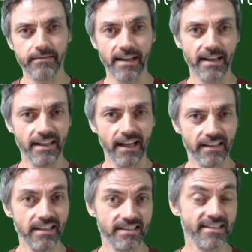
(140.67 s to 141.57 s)
well, I
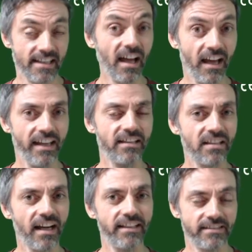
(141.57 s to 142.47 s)
did slide.
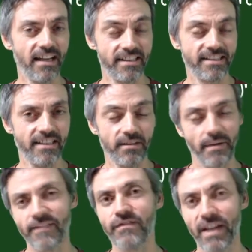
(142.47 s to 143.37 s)
I slid on
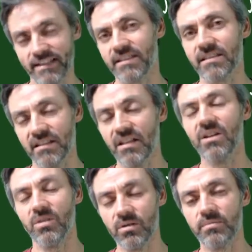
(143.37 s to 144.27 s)
my face.
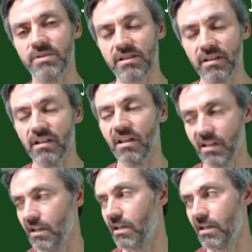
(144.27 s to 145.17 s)
Oops.
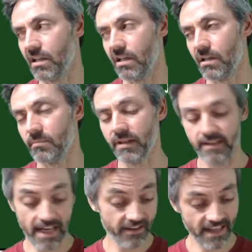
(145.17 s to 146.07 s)

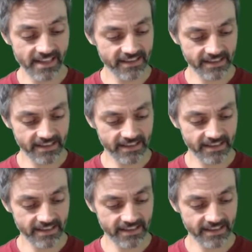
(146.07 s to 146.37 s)
Nowadays,